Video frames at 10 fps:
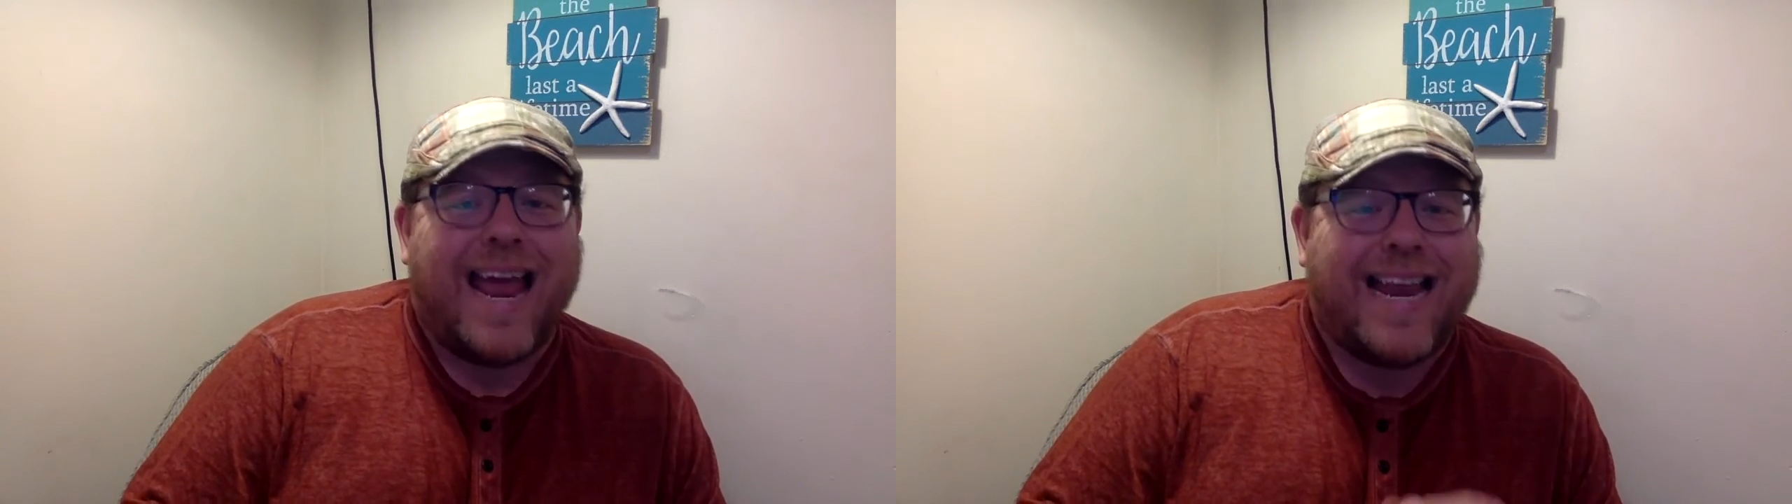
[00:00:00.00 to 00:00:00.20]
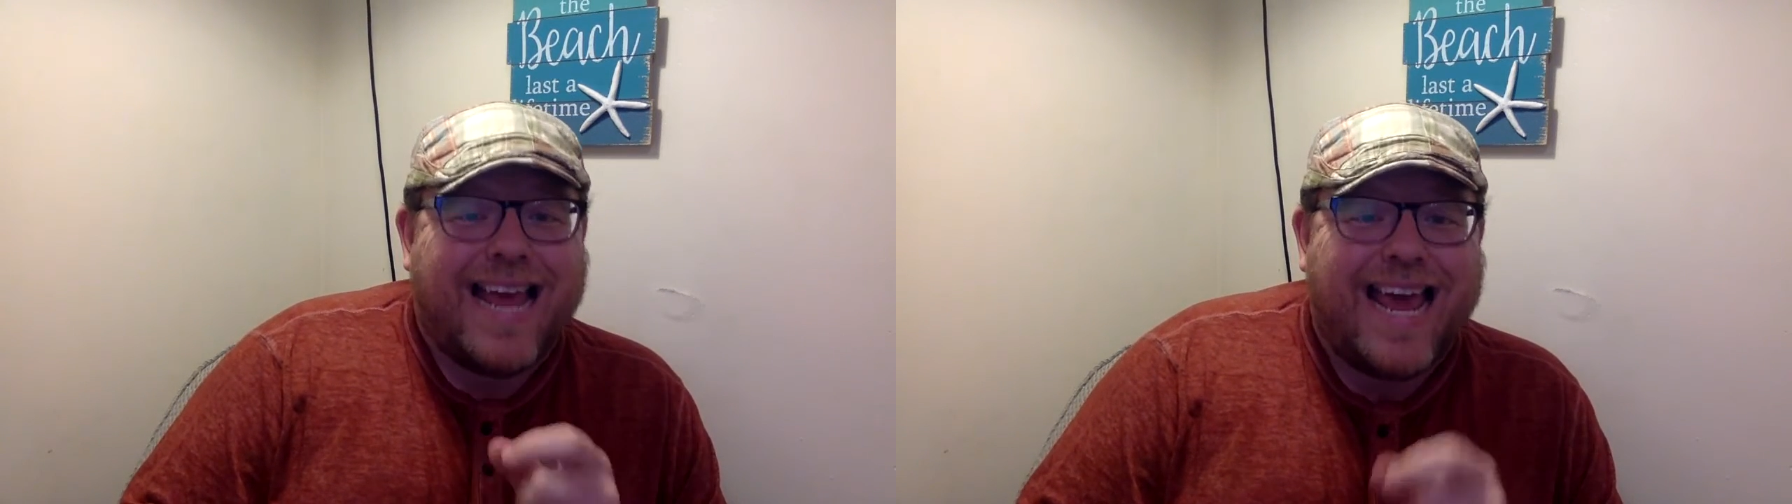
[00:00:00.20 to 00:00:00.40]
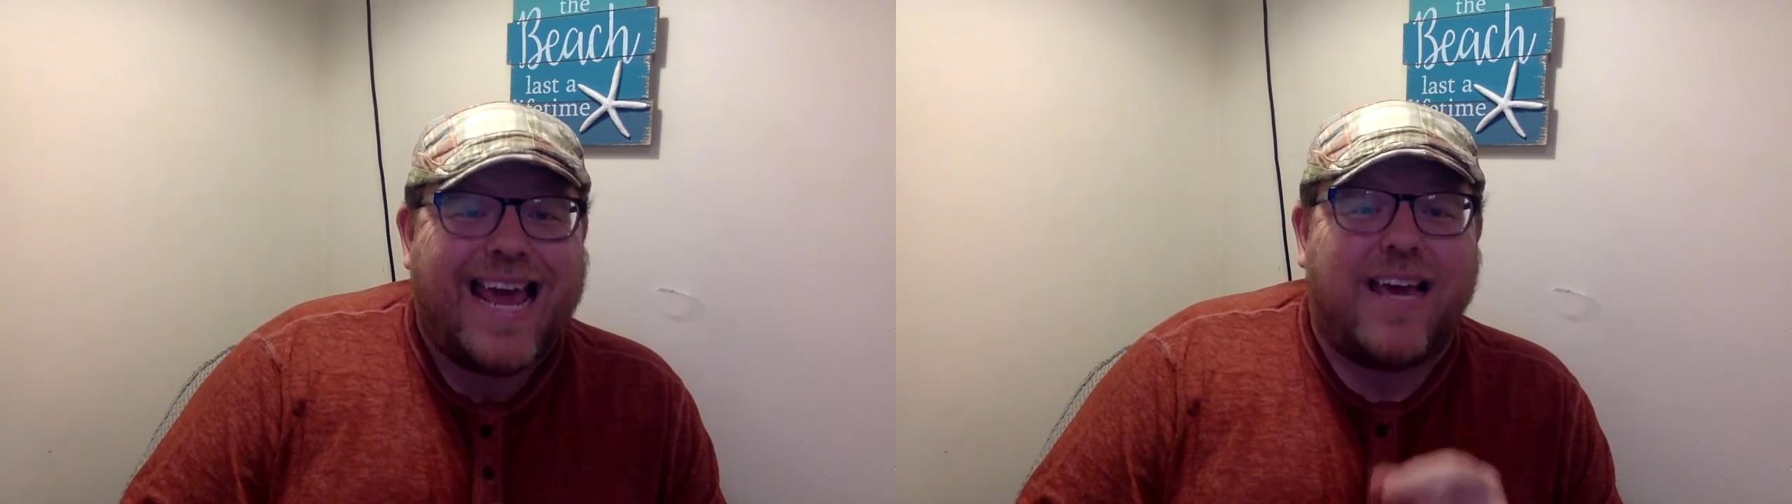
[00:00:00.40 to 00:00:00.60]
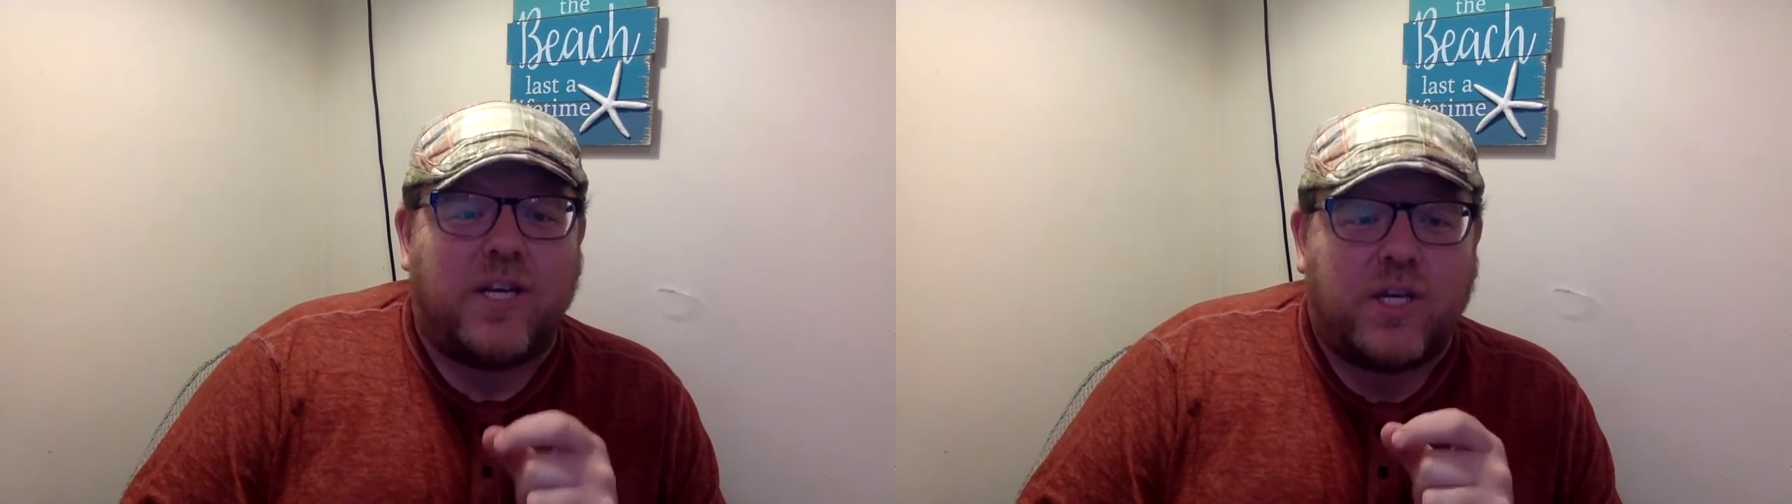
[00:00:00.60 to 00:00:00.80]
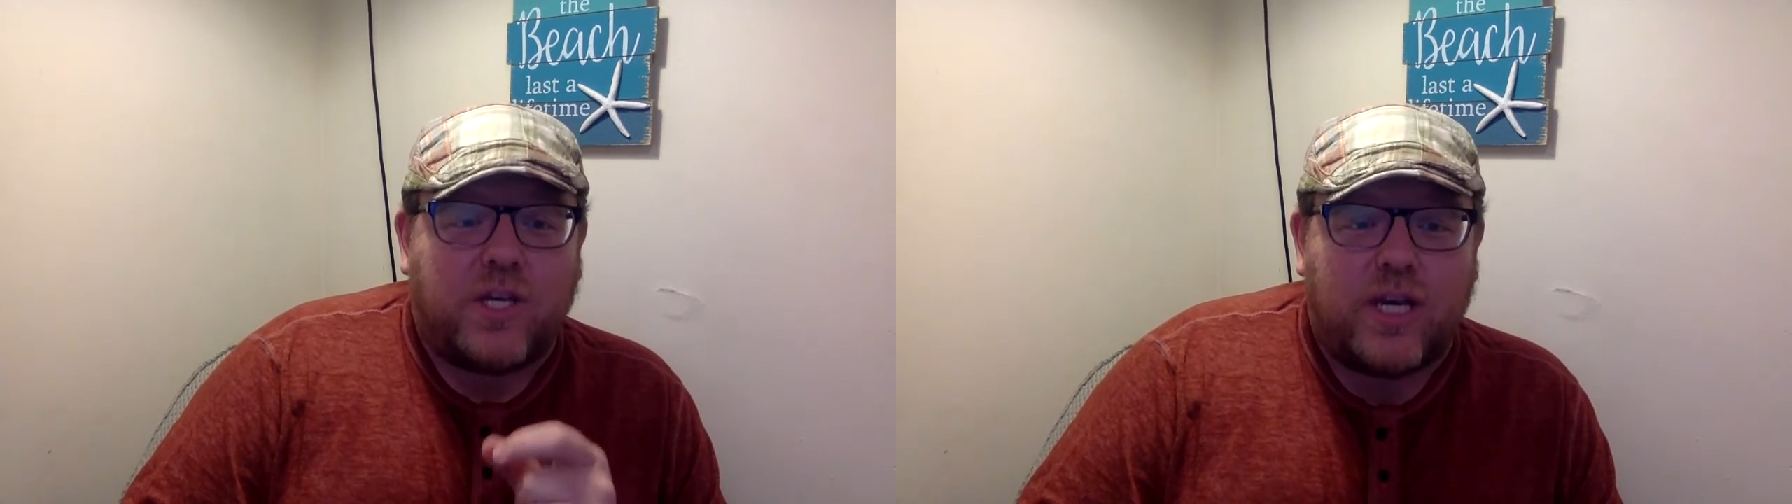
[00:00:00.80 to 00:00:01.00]
And he
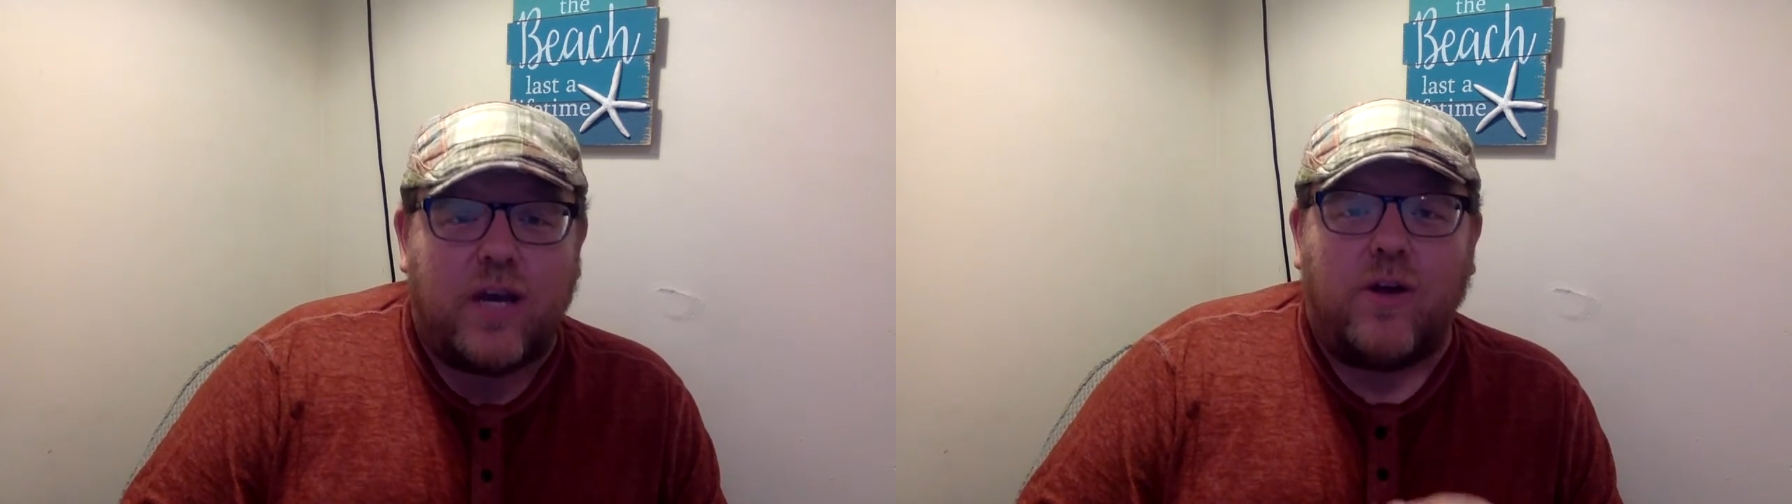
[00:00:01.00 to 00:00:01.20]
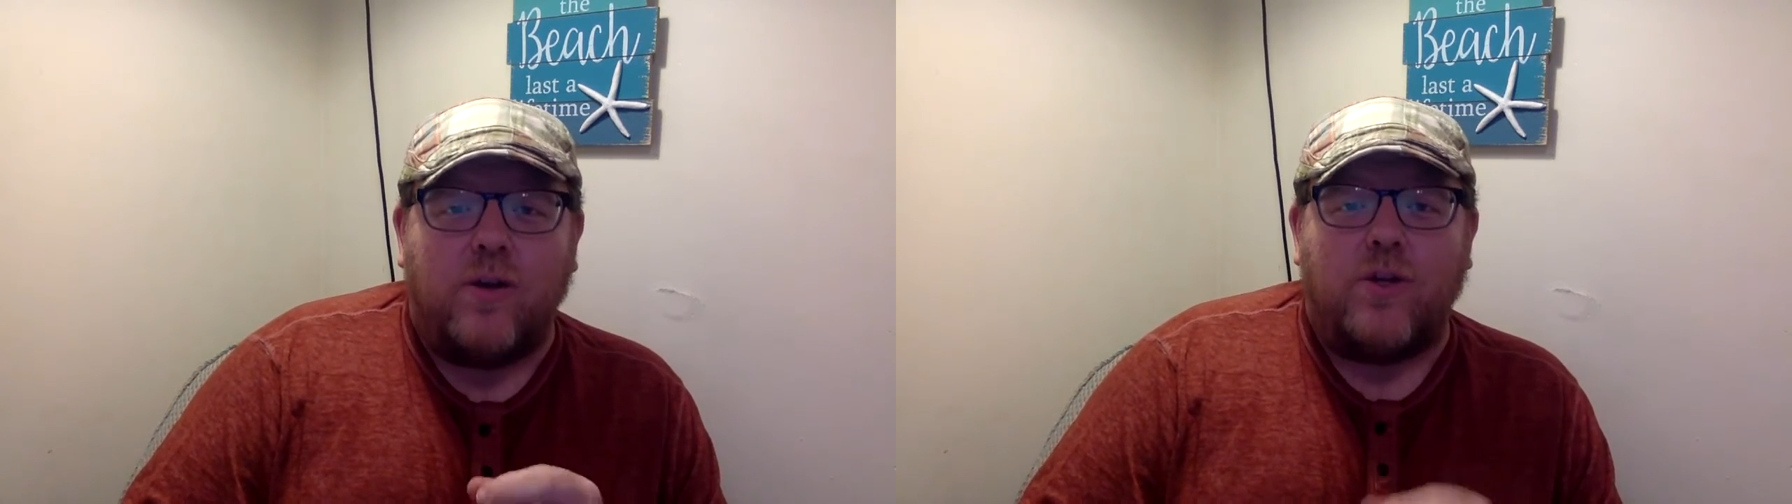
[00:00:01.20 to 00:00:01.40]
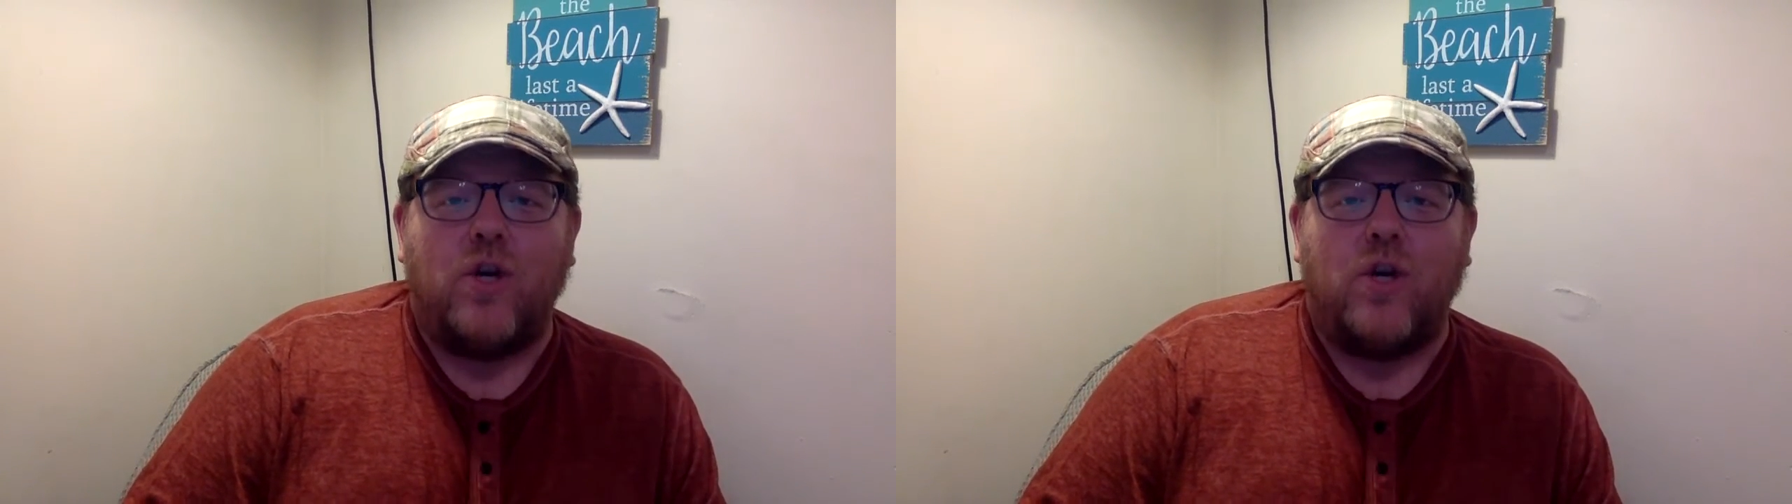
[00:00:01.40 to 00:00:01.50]
is still